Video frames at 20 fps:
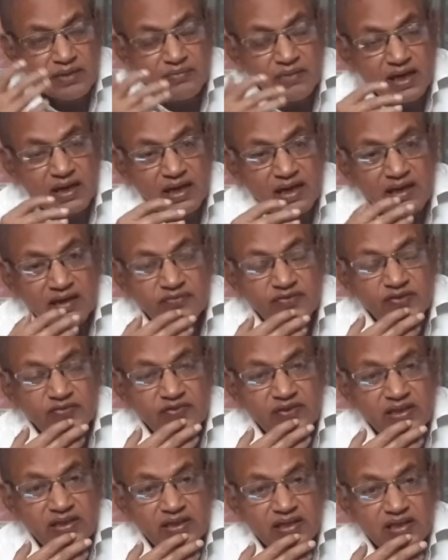
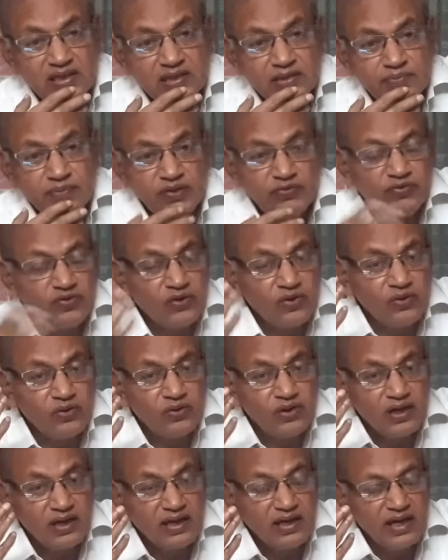150 years before,
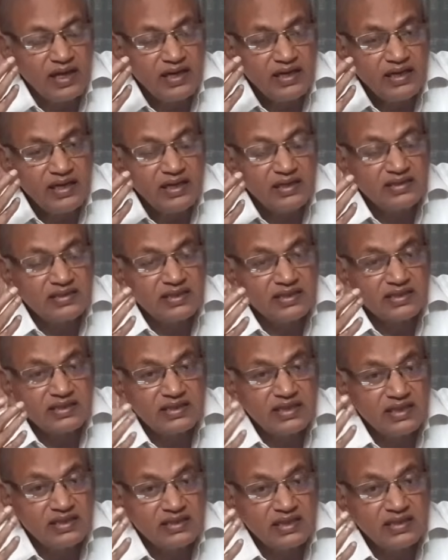in
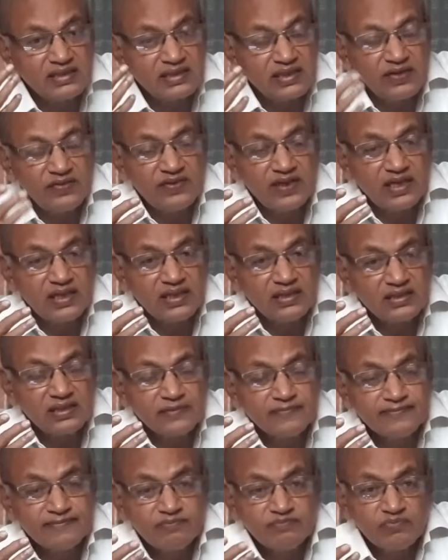1860s and 70s,
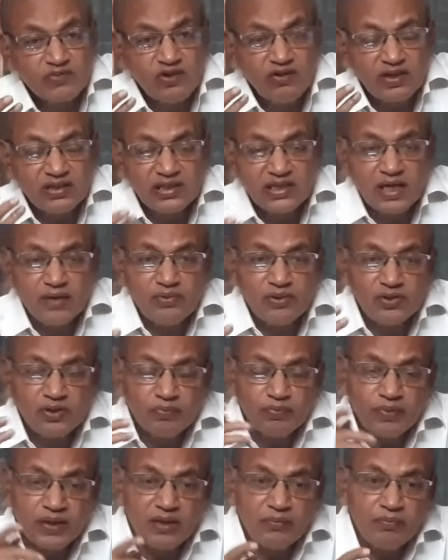was able to
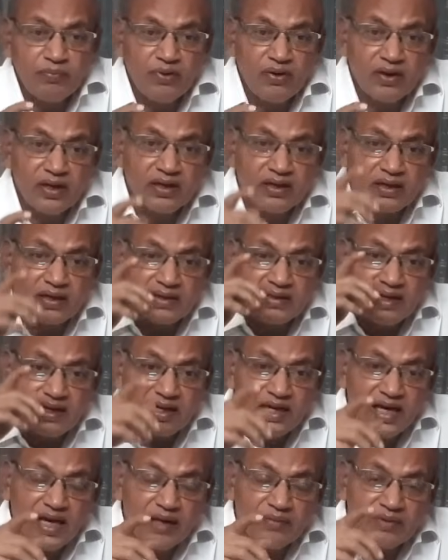pinpoint the
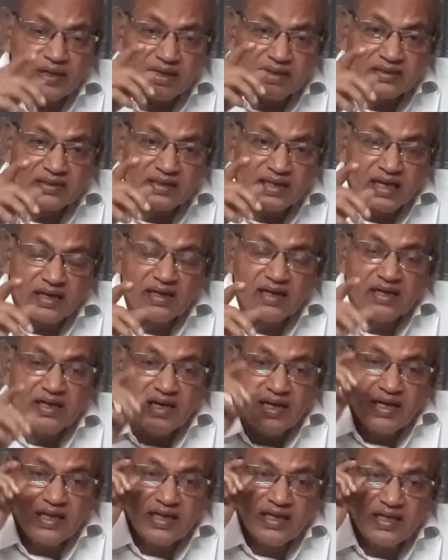name. He said
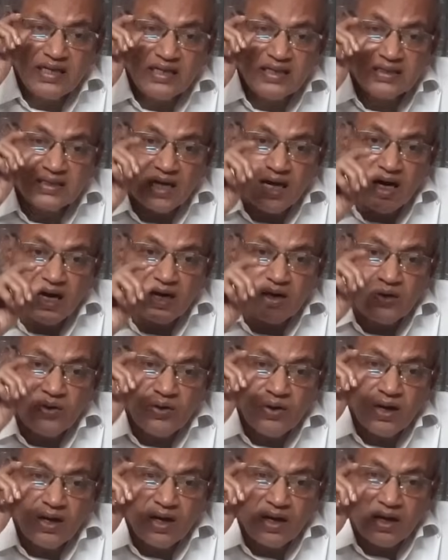it is
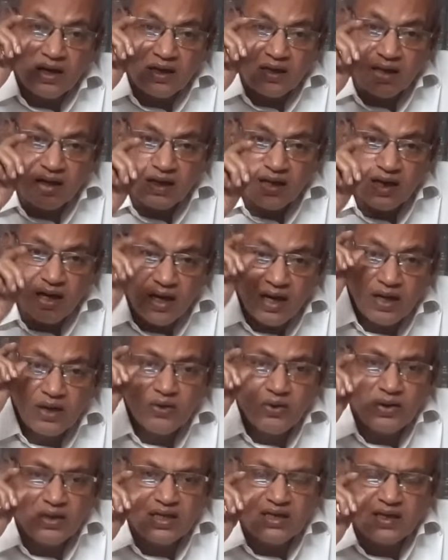Arul.
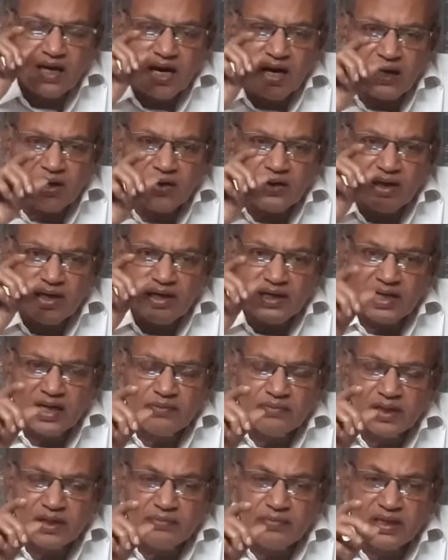Arul in
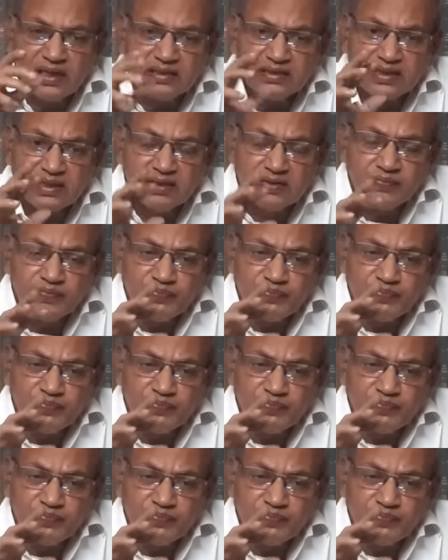Tamil means in